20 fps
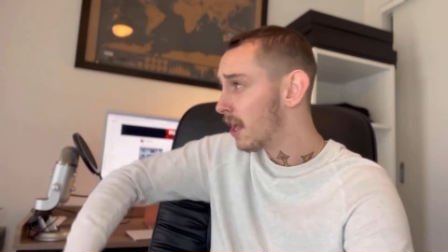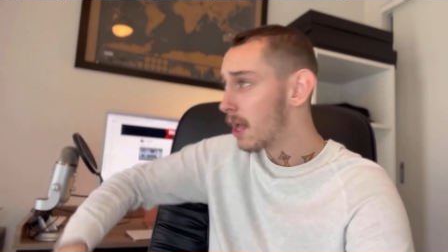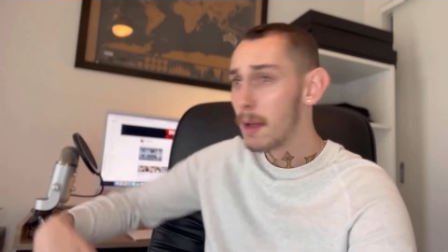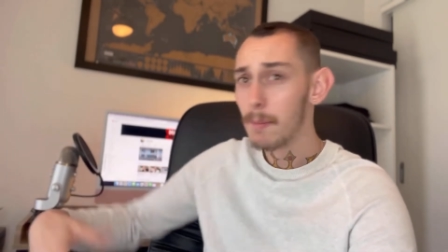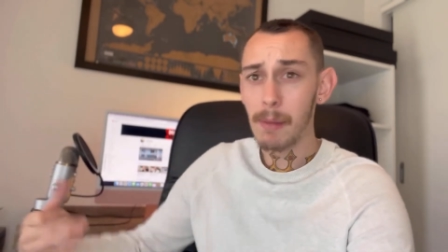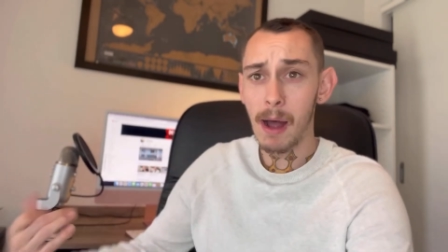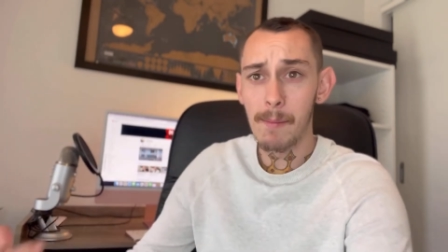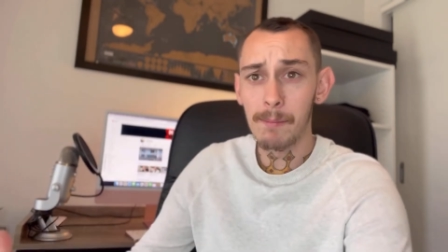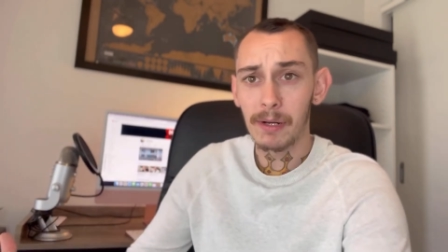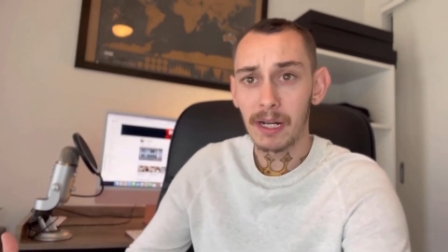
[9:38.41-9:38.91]

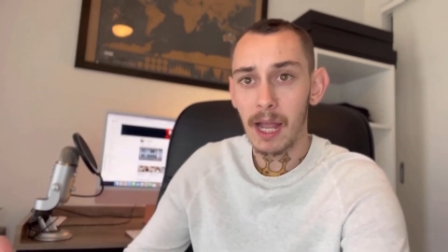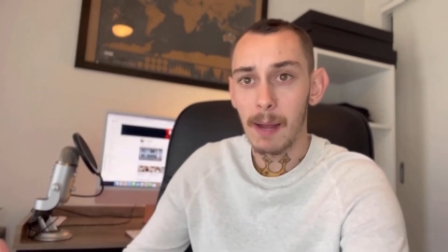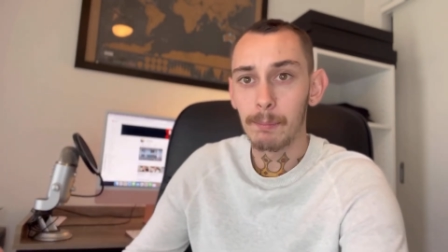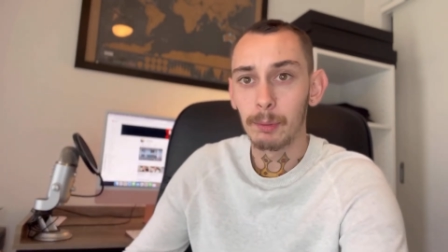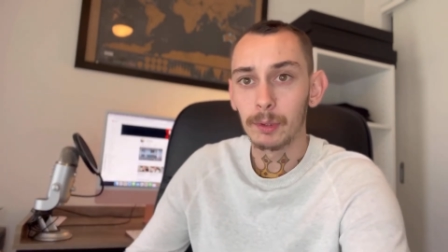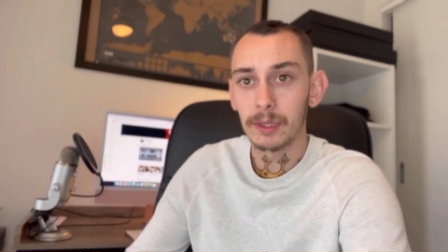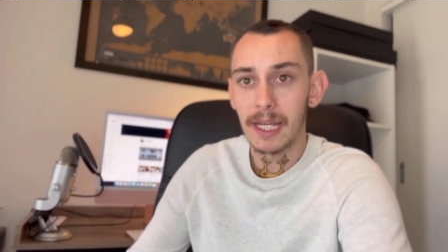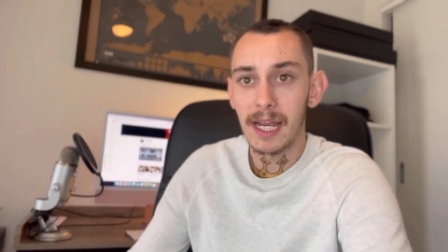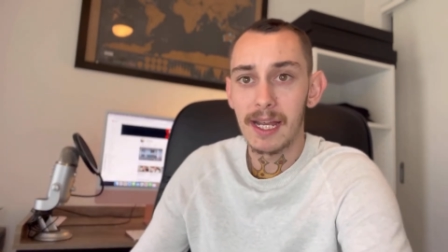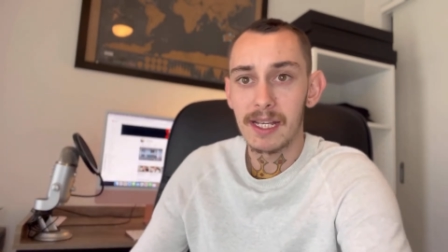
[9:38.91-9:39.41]
pump a couple
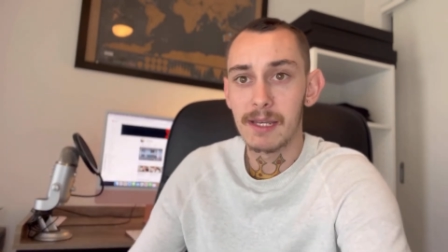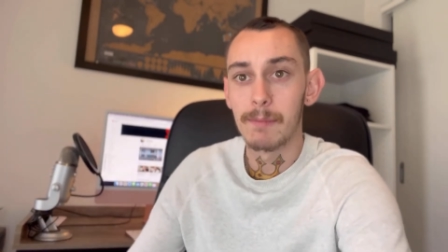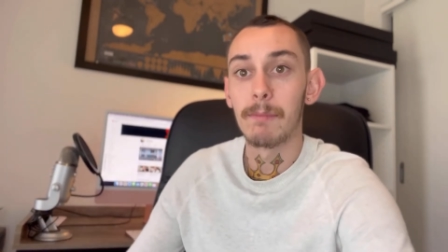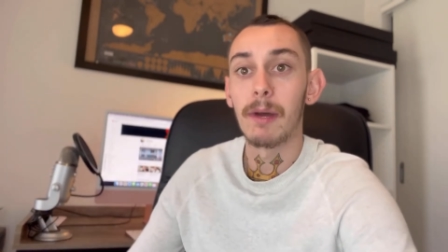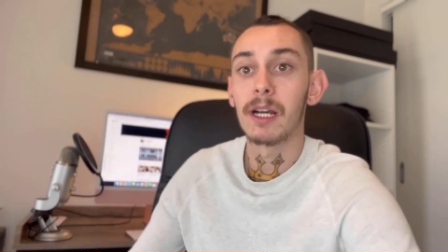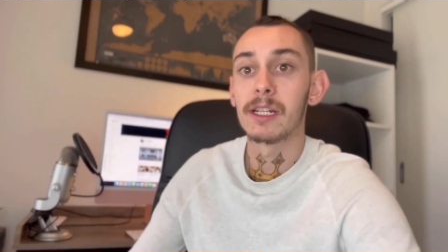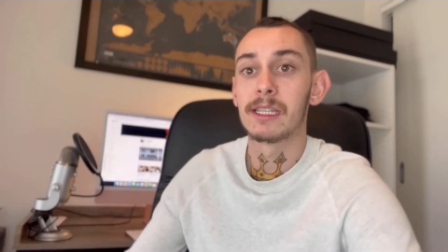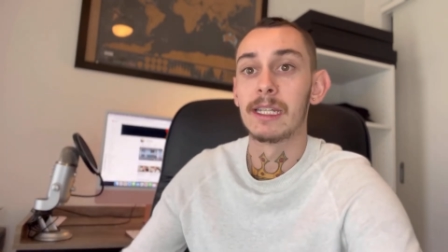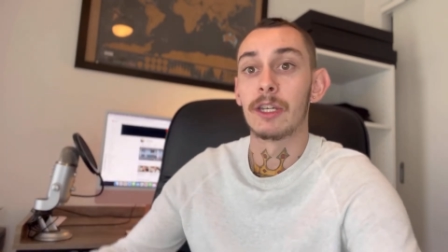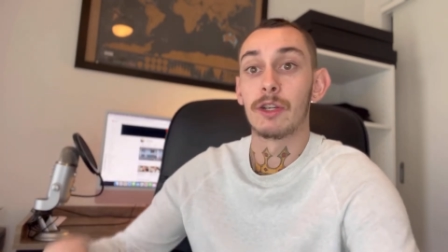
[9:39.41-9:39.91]

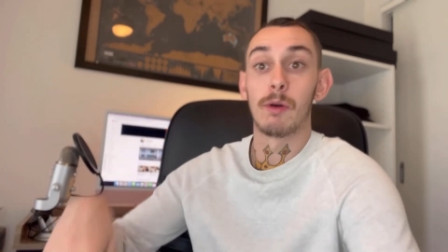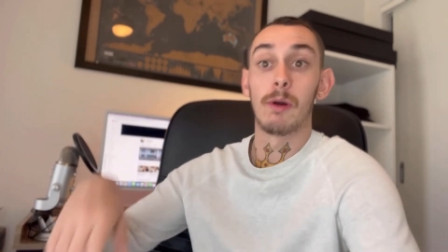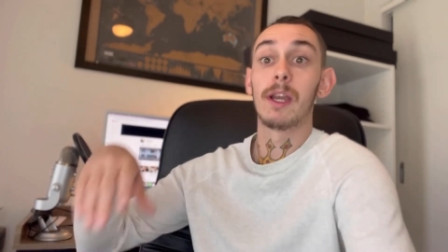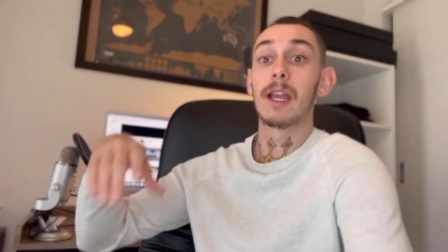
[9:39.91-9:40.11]
$1,000 into it,